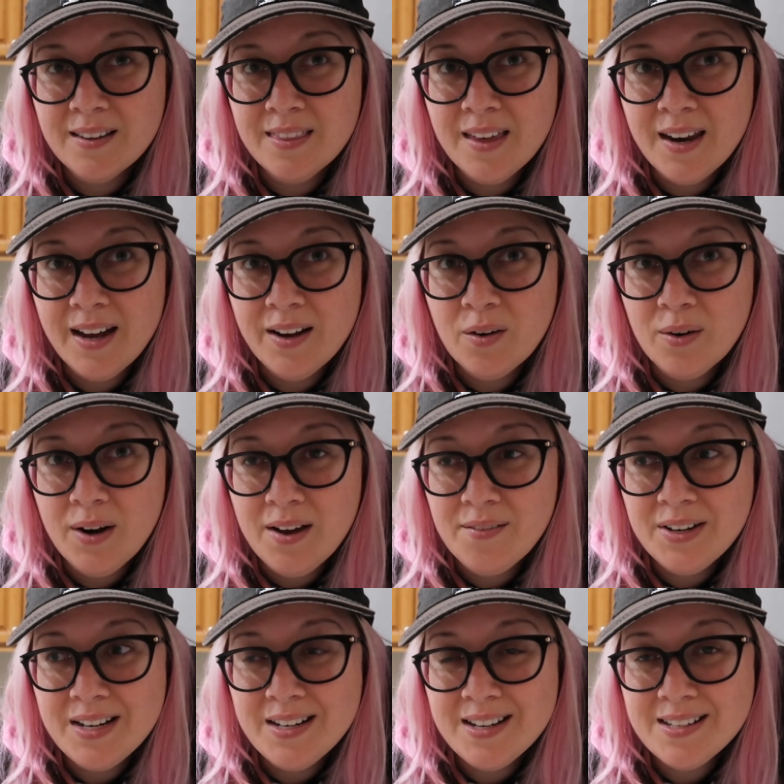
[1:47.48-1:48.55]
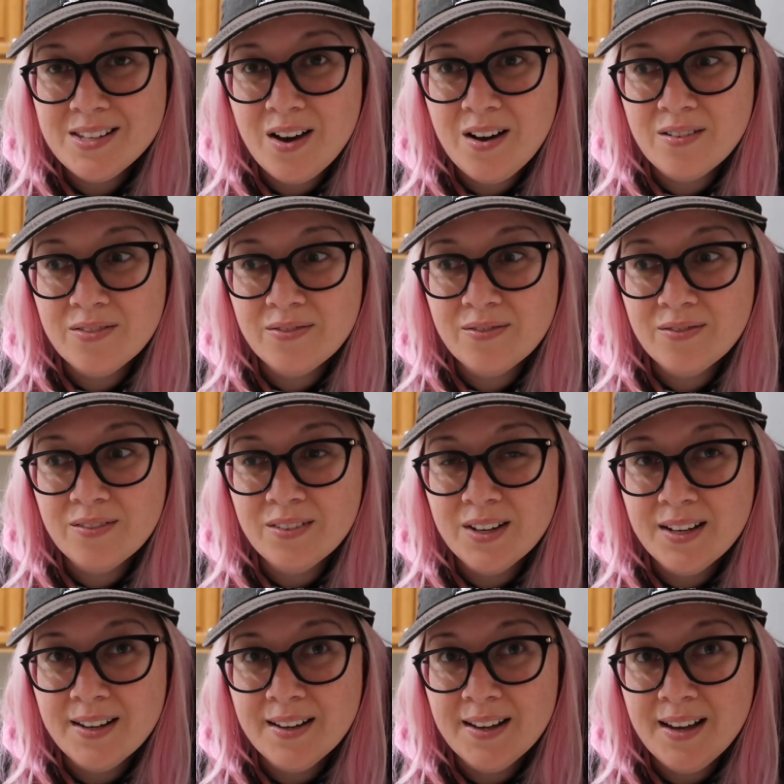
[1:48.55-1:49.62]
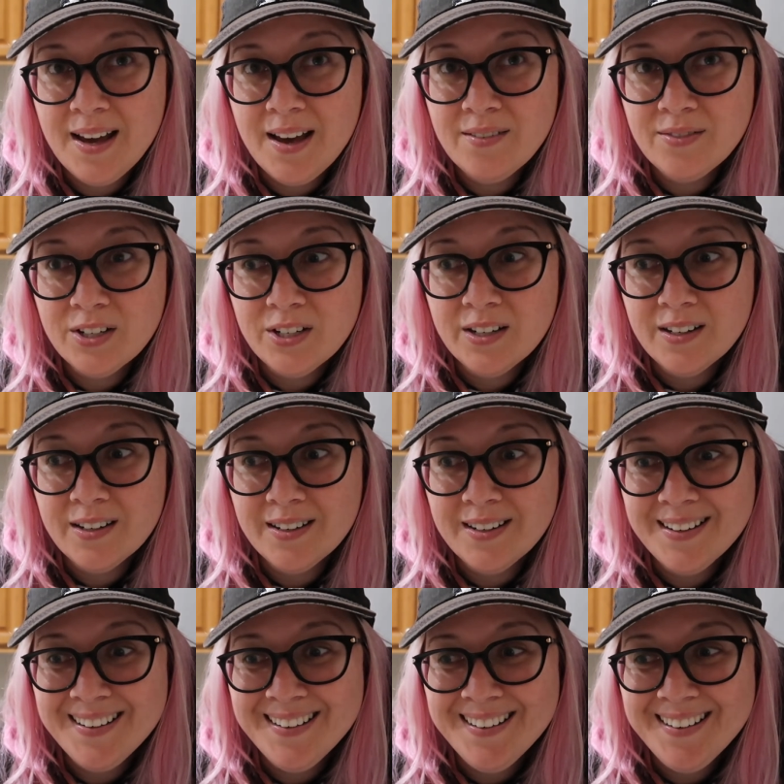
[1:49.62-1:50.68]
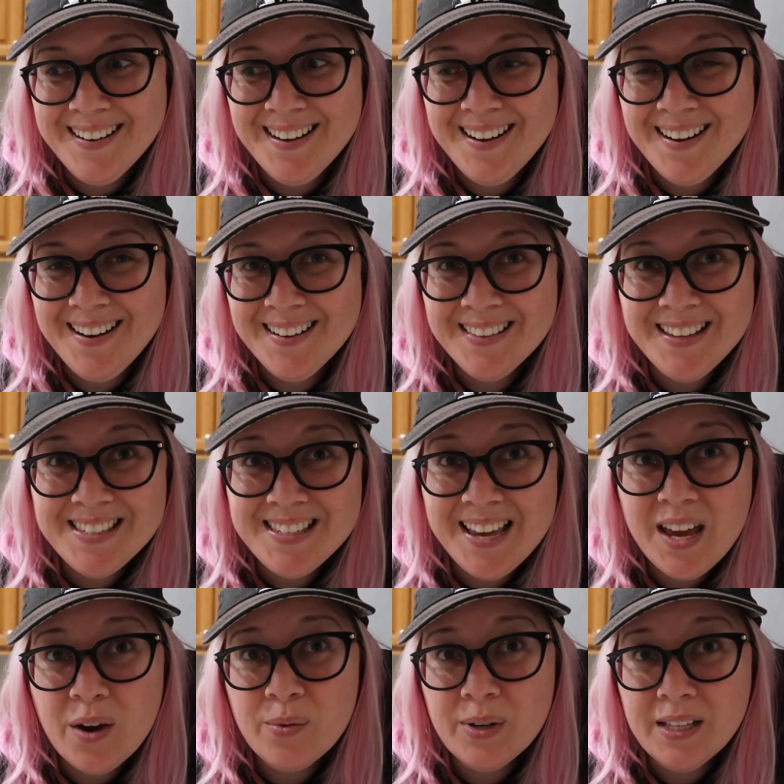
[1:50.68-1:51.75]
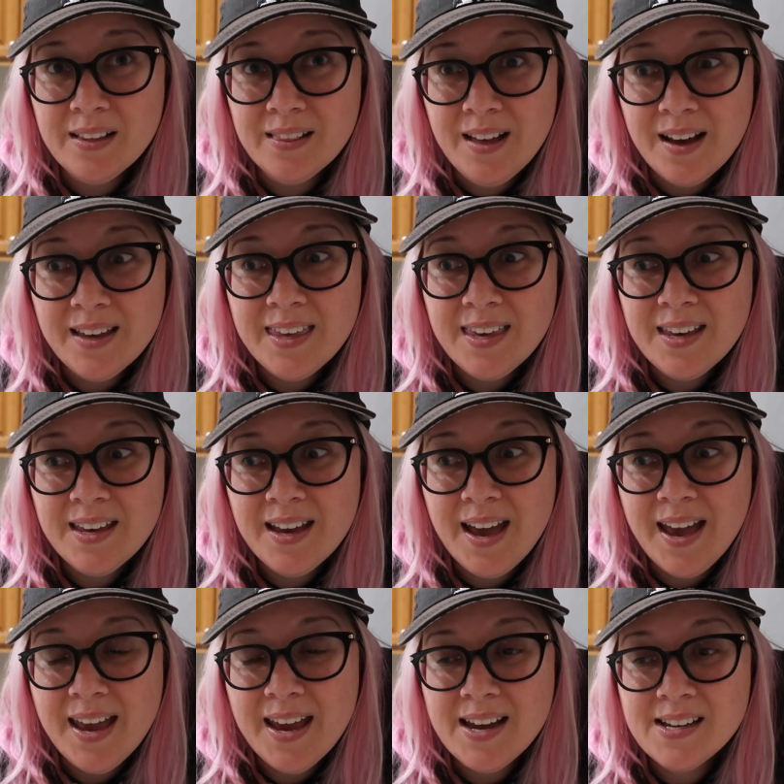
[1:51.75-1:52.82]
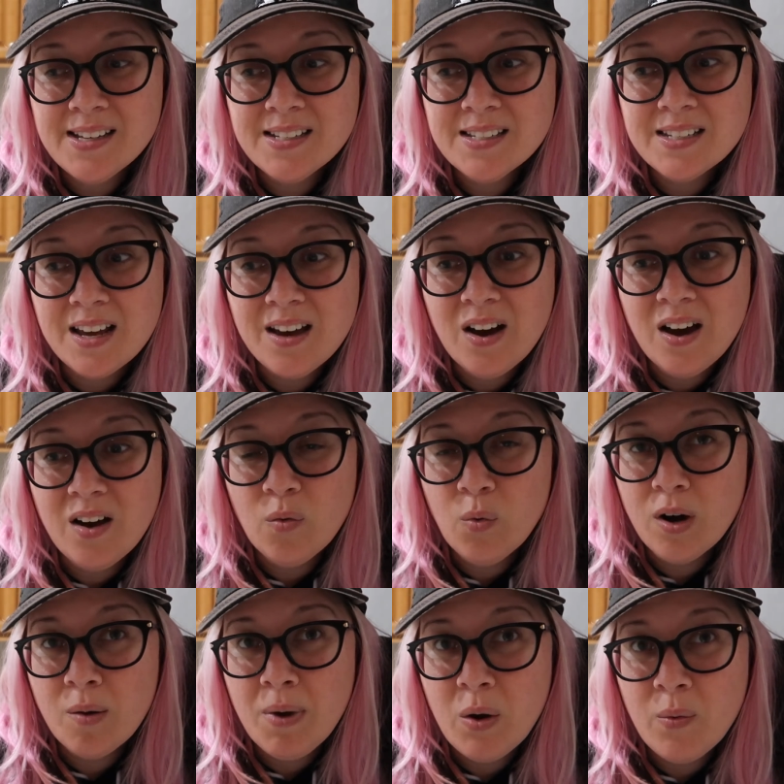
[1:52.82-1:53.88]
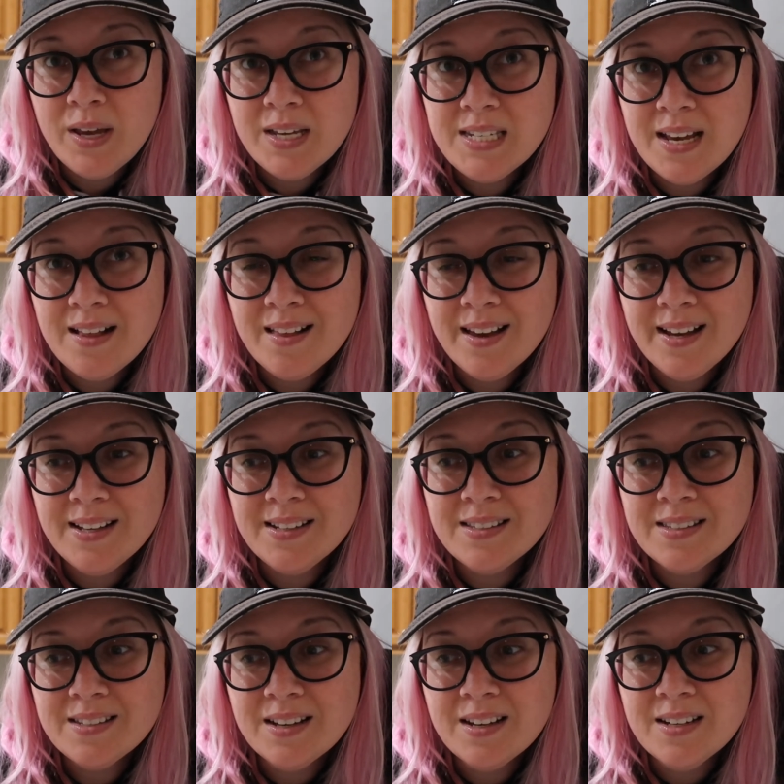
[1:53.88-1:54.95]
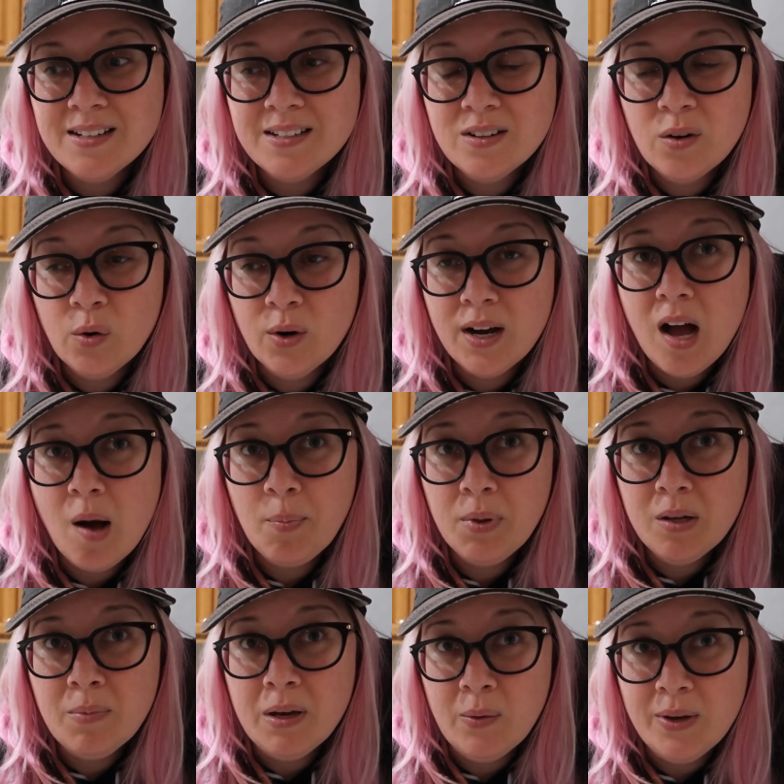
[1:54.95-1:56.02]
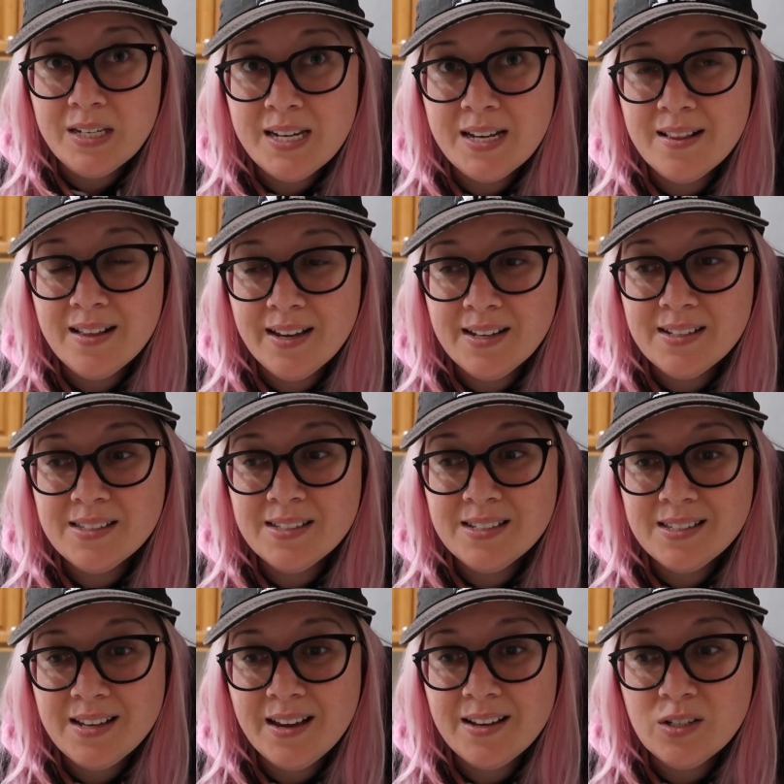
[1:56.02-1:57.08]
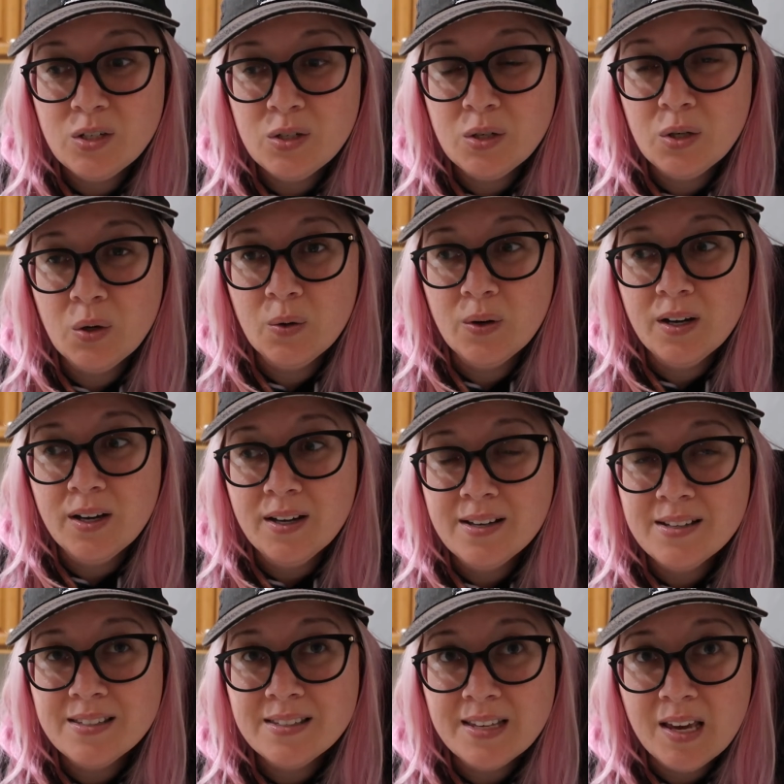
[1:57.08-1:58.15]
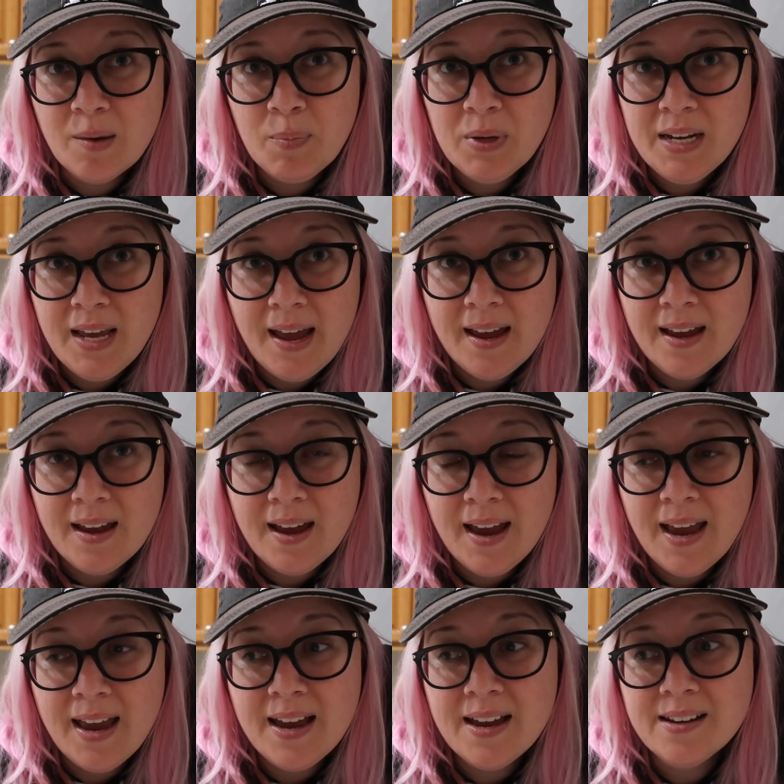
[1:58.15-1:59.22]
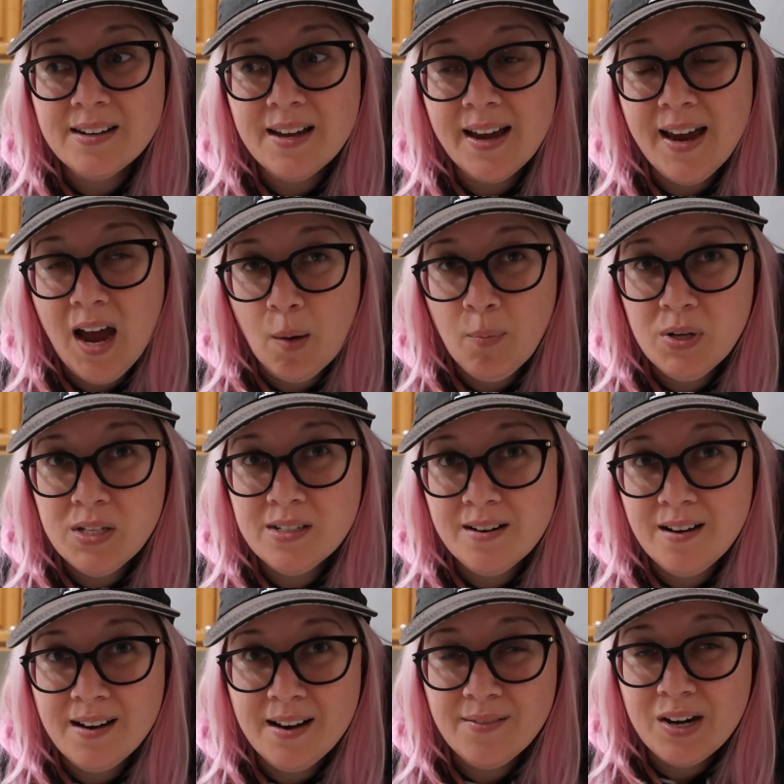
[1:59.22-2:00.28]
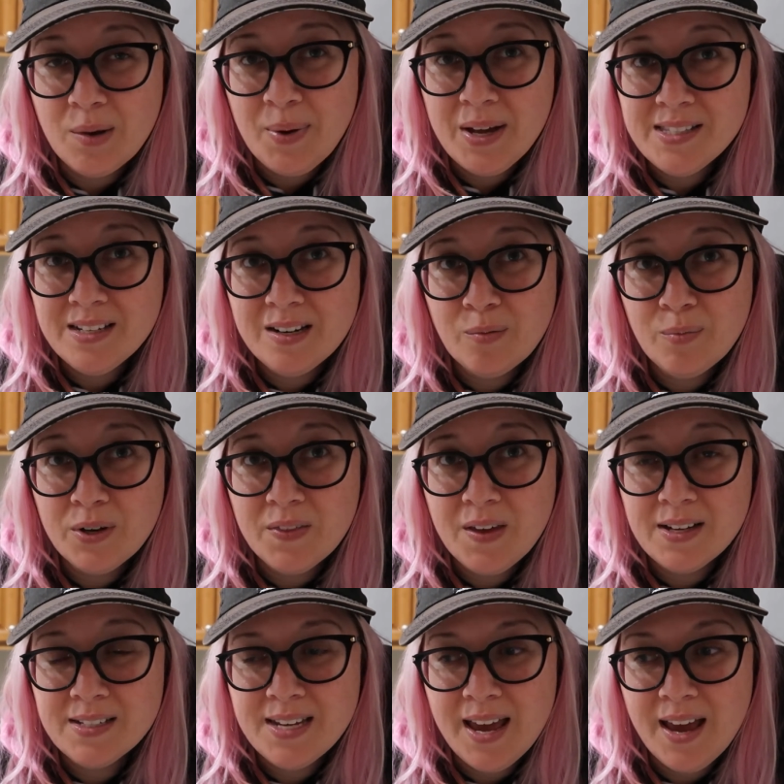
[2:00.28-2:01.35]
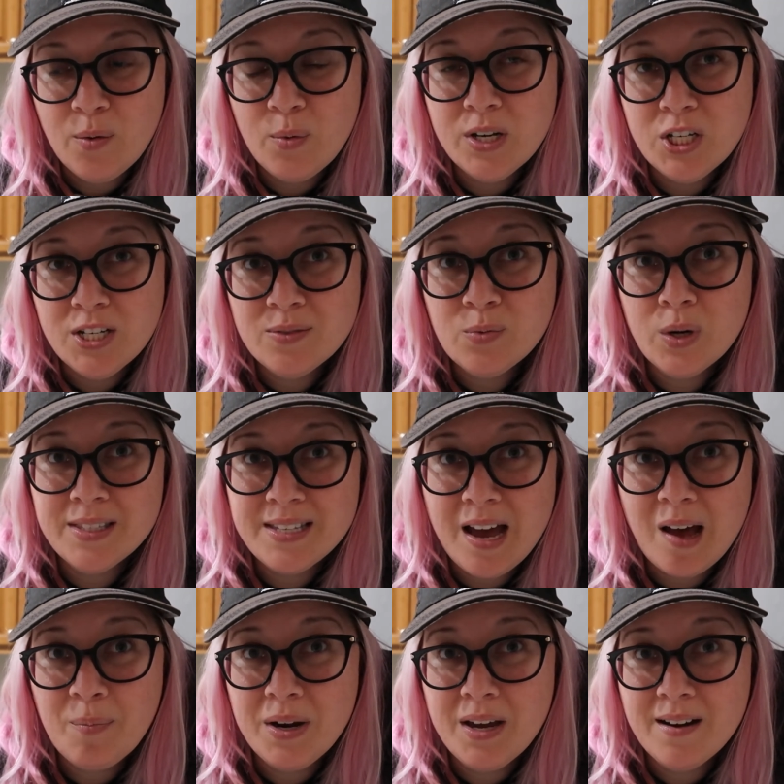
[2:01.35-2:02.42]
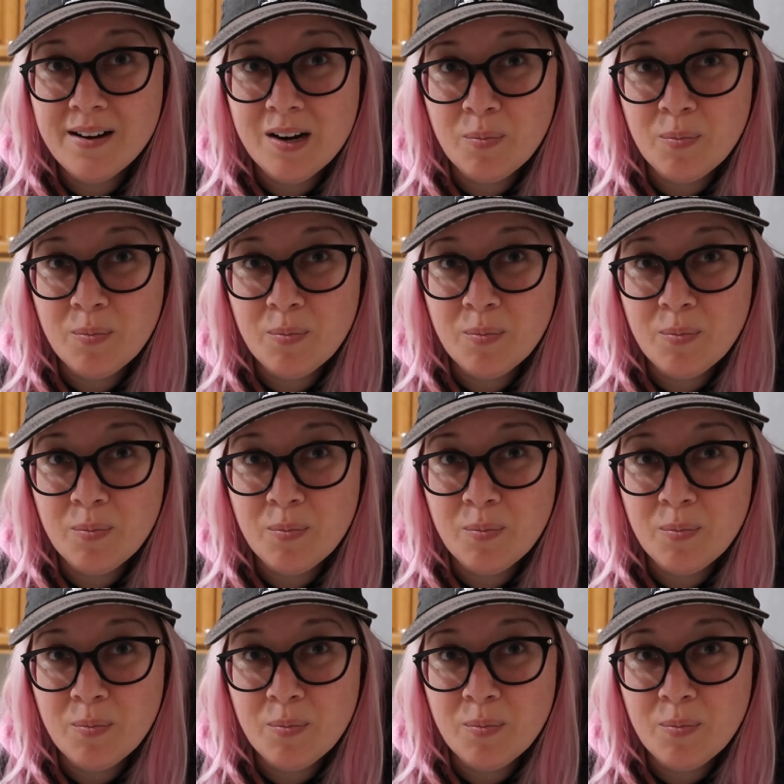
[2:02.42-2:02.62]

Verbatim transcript: that I don't have any days off ever uh, unless I get really lucky and uh, one of my weekday clients or a couple of my weekday clients decide to skip a day and I happen to not have any pet sitting booked that day, which is what's happening on